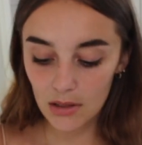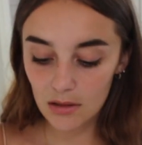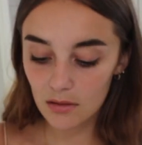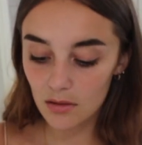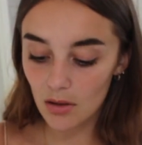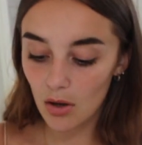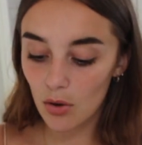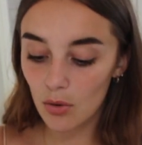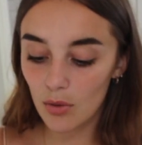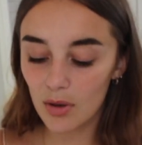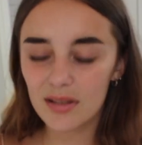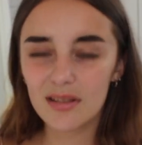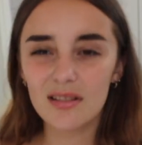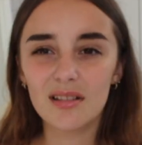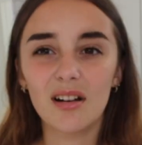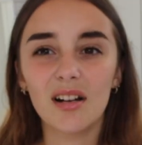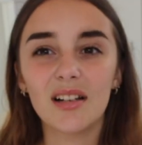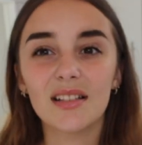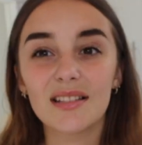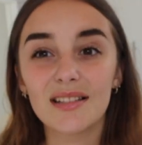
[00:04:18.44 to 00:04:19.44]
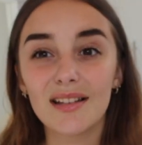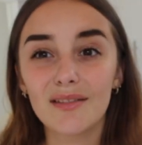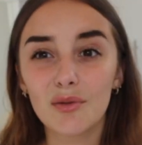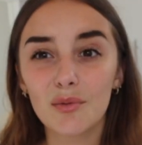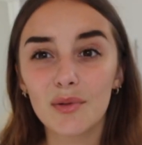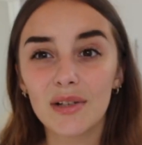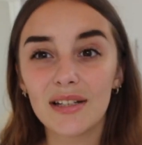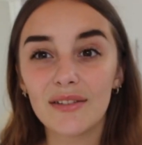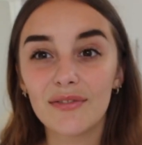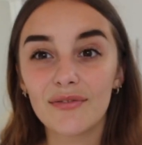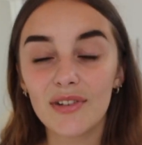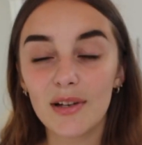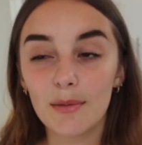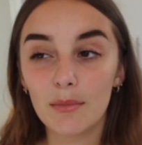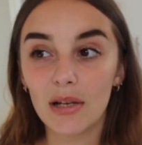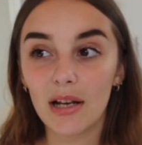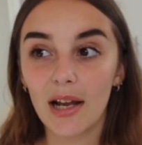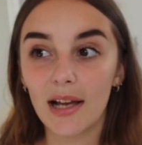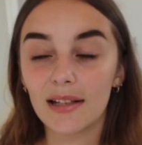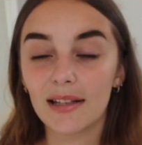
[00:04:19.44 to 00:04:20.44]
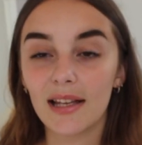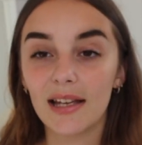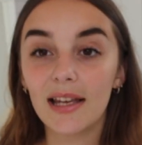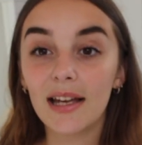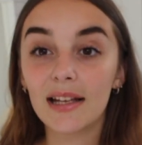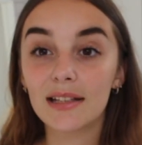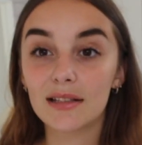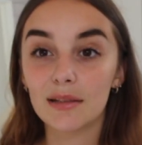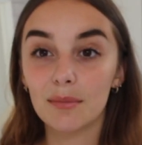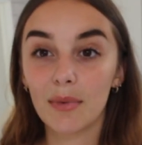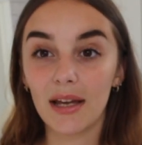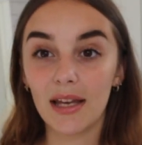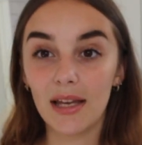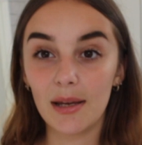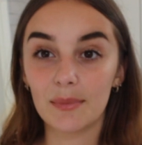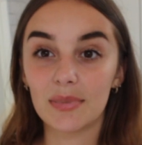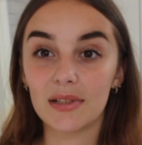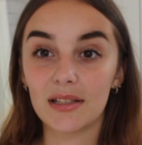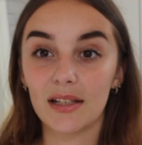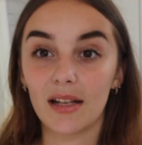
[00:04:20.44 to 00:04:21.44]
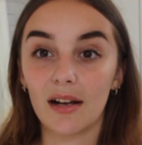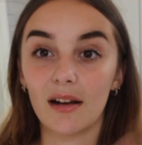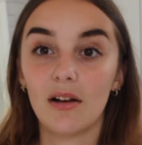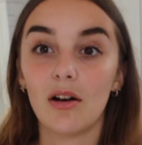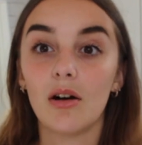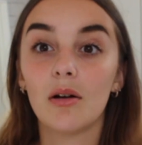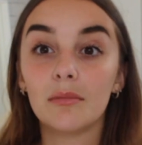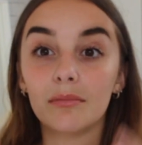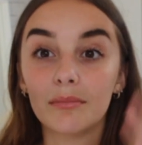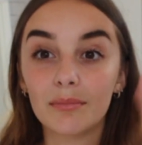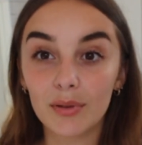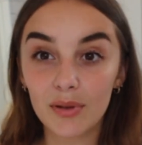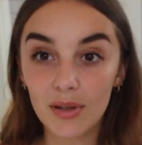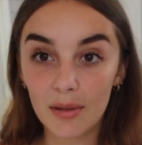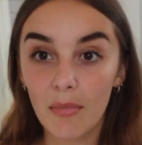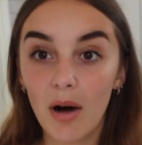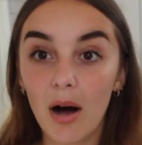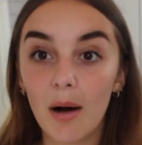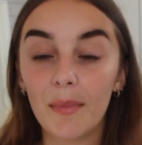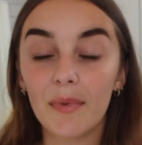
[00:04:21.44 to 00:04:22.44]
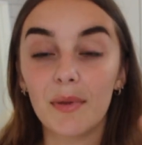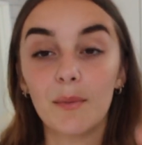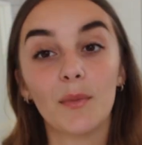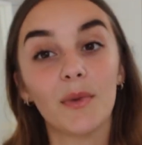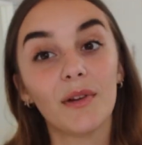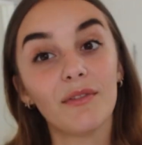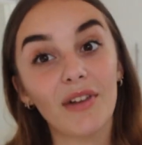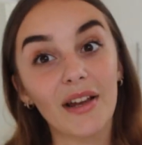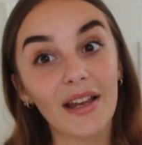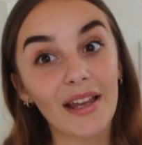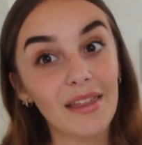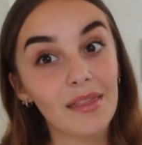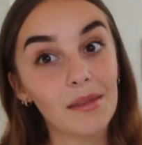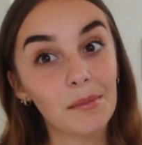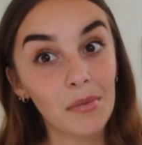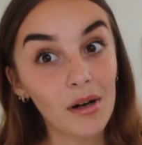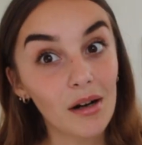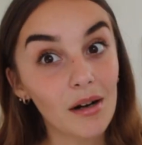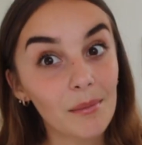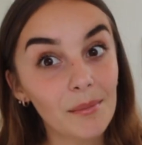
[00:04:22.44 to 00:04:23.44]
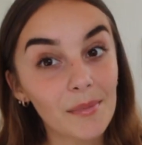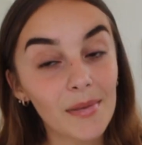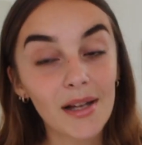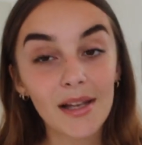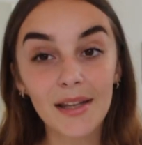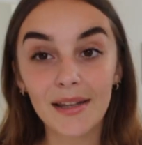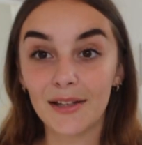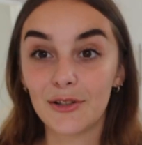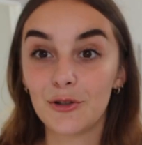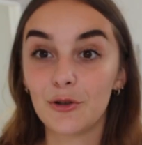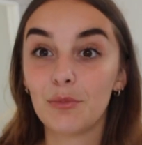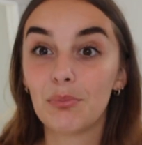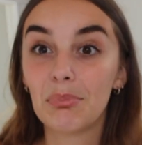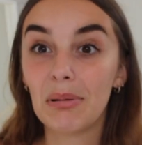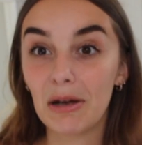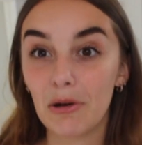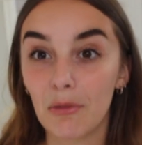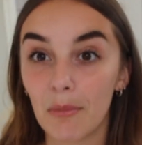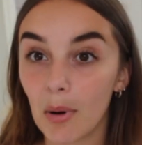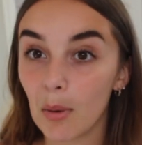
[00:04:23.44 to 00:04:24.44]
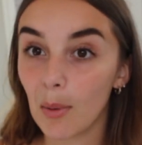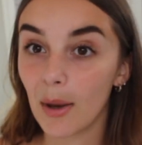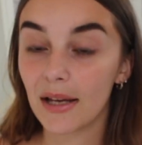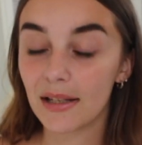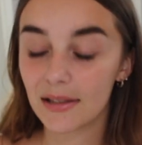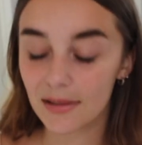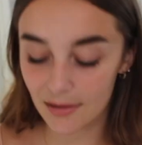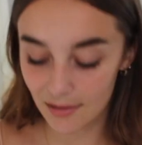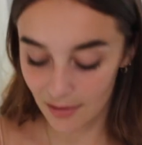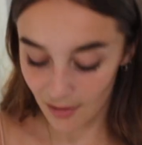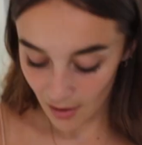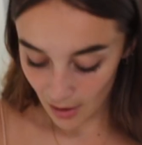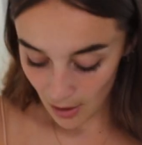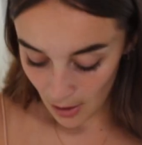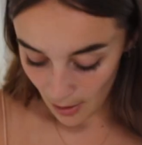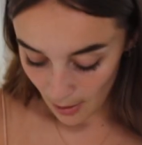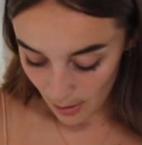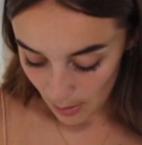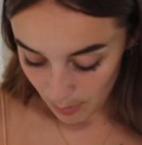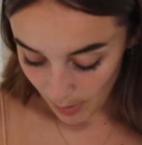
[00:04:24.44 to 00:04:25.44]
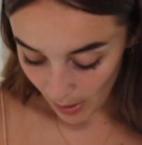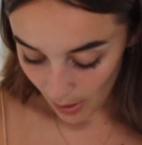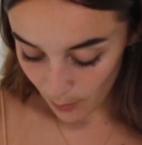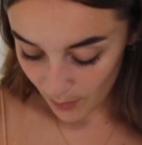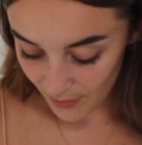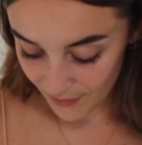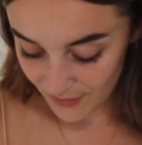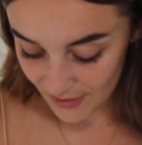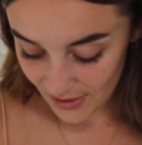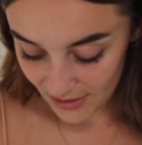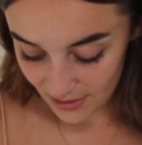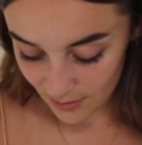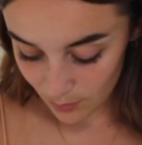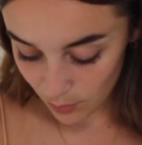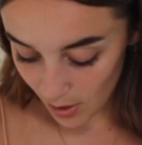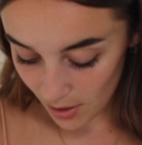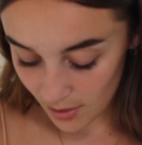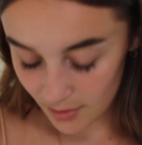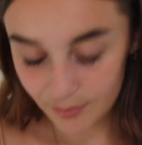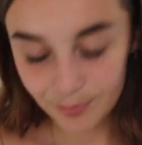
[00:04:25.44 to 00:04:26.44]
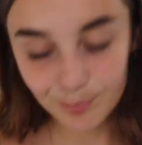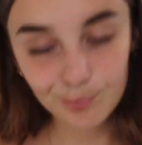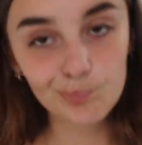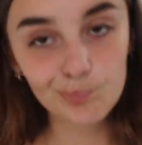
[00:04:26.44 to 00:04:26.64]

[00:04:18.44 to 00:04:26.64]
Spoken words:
So skirts never really fit me, like they get to my hips and then I can't put them up, and then if I get them up, they're too big on my waist. But with this one